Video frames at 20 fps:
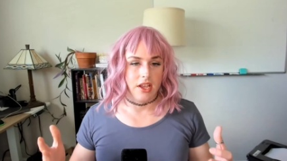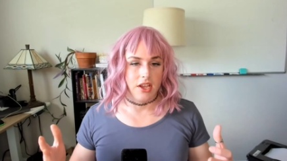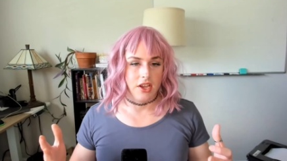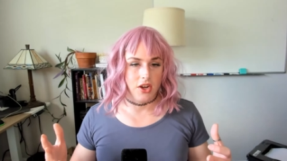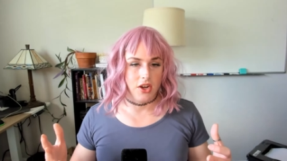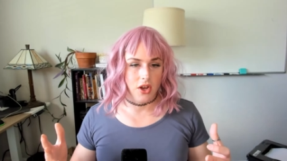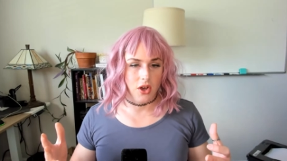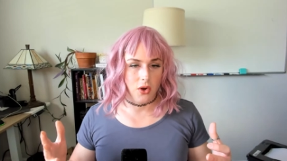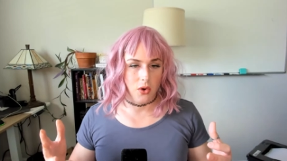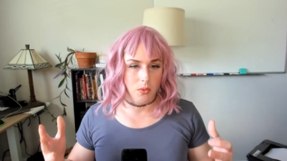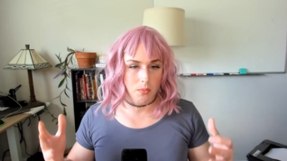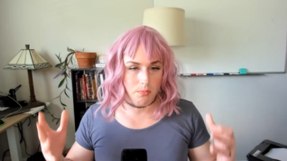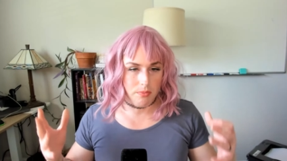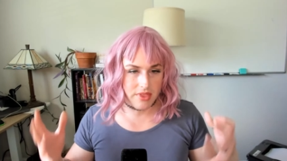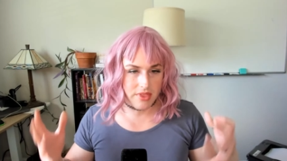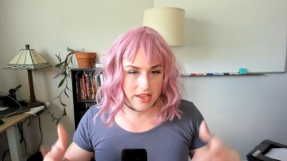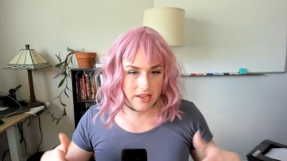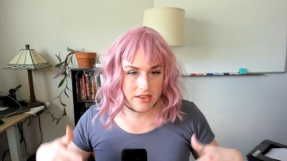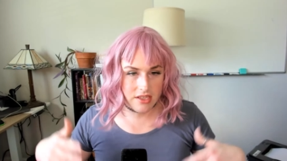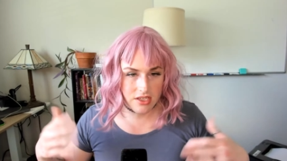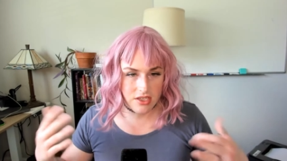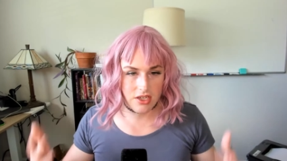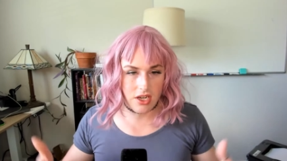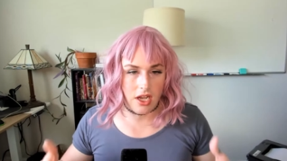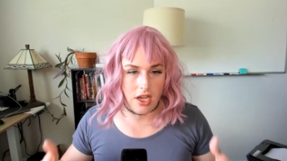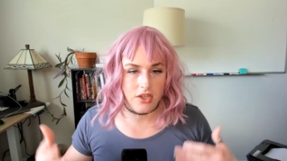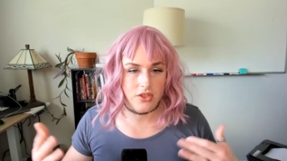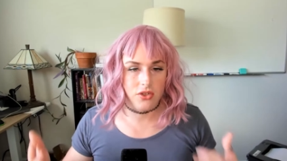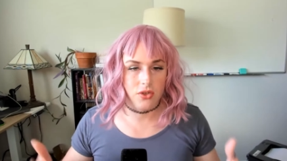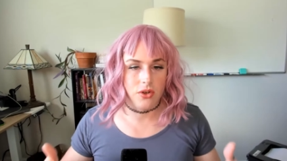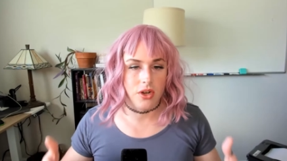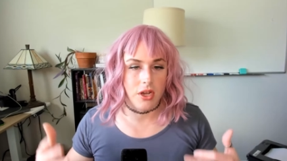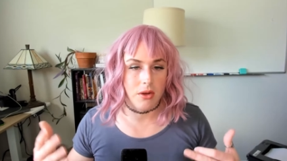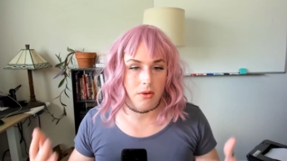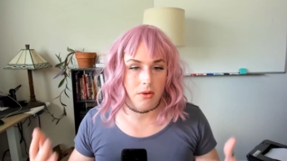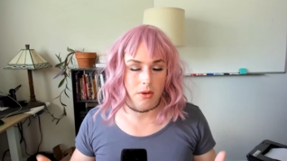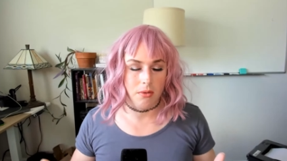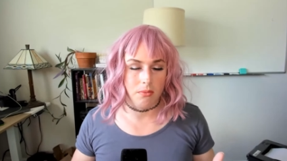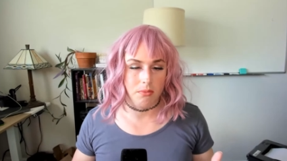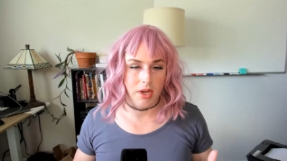you know, the testosterone
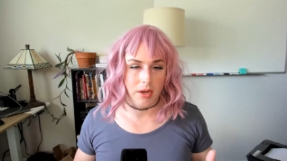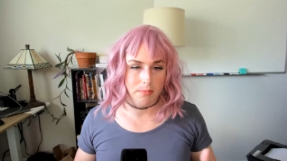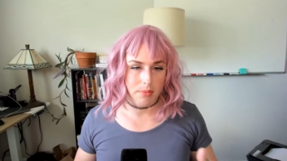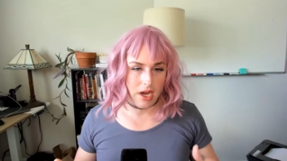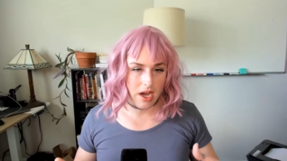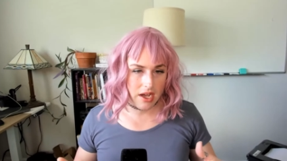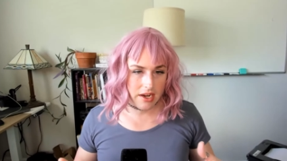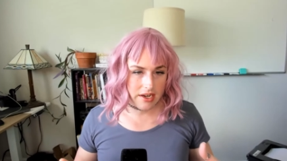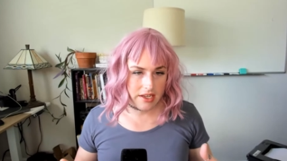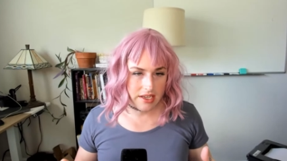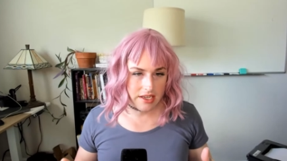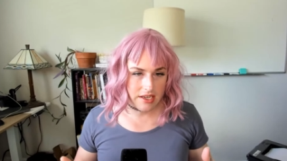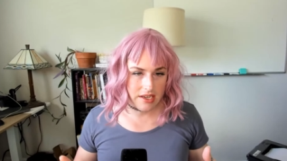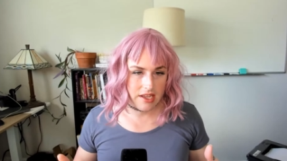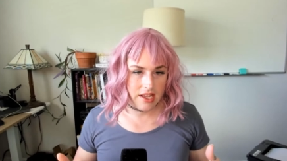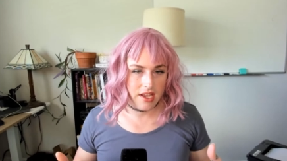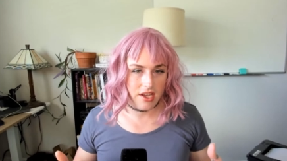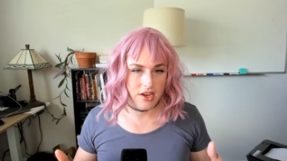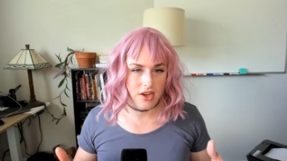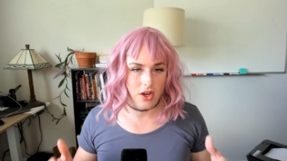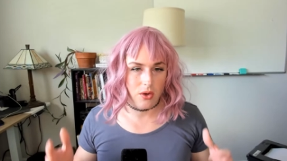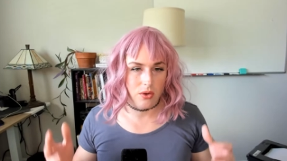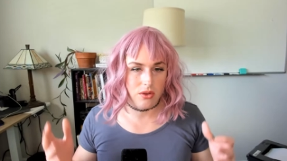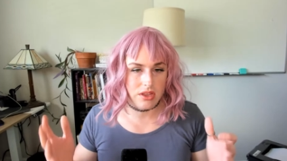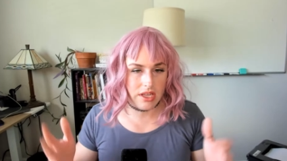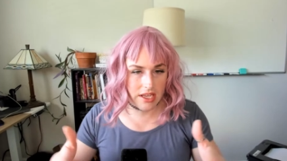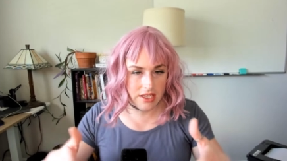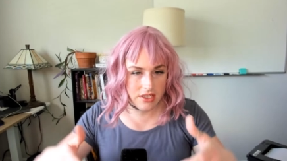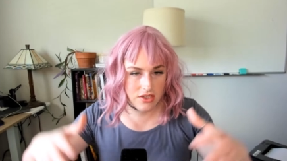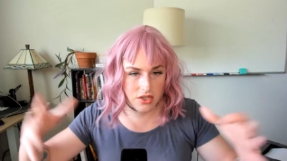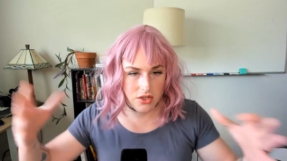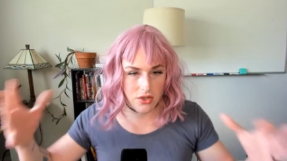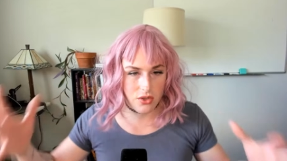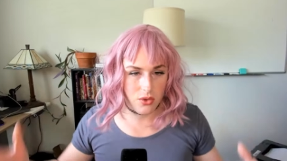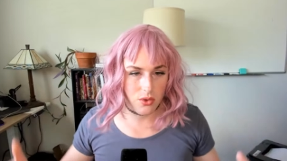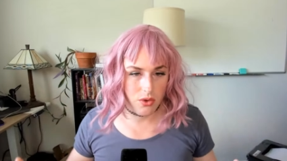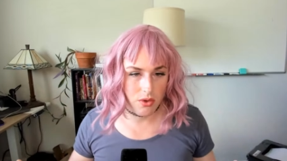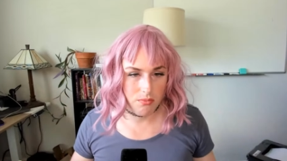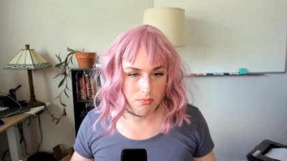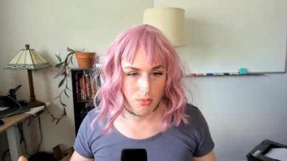in my body, you know, led
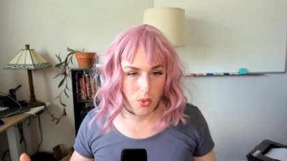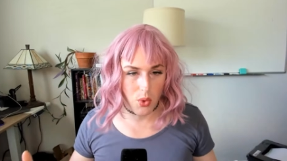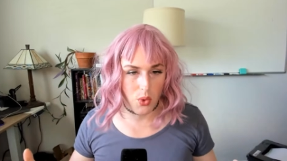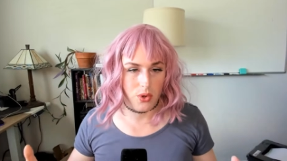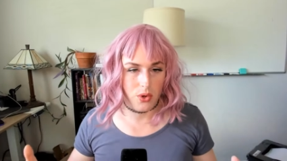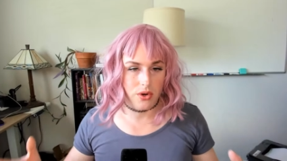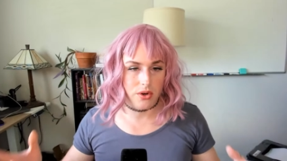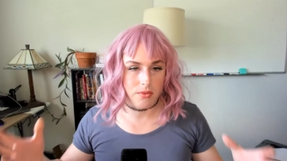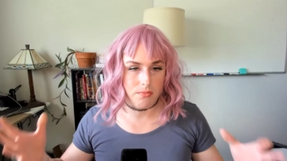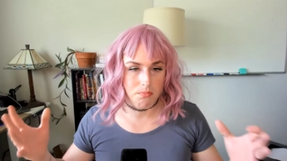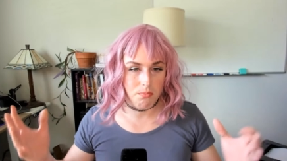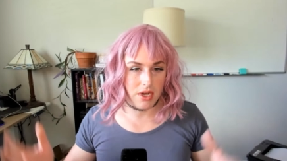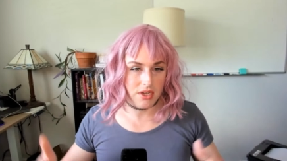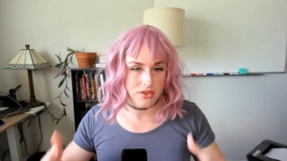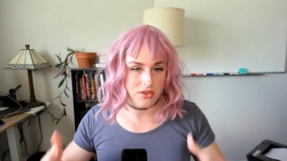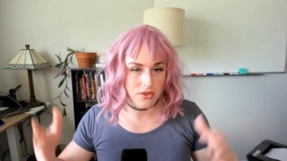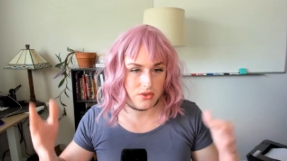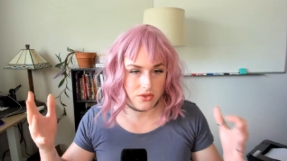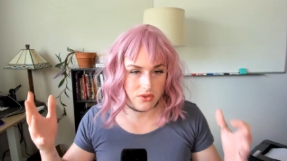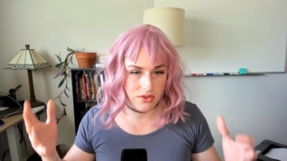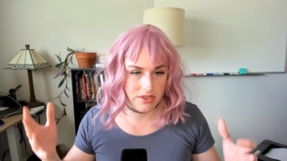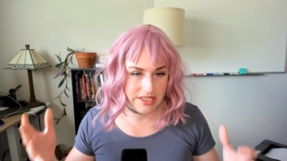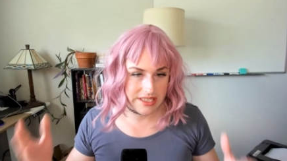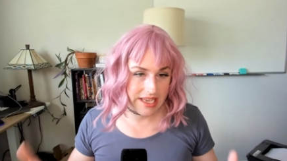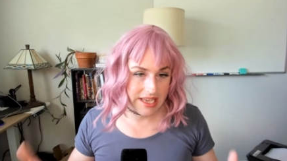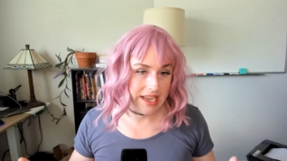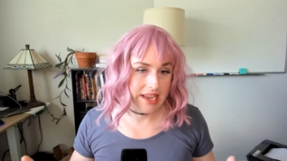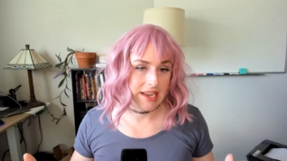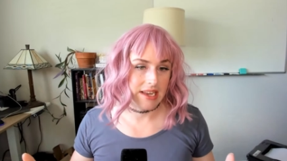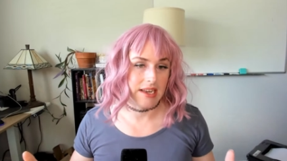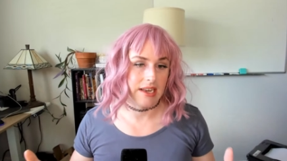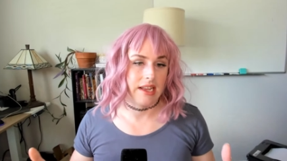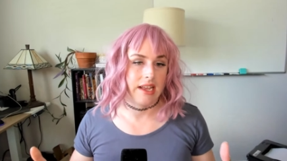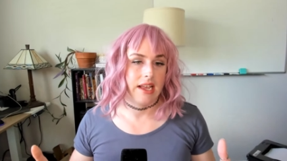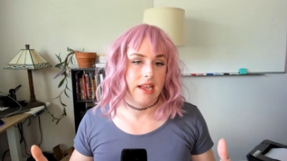to more muscle gain.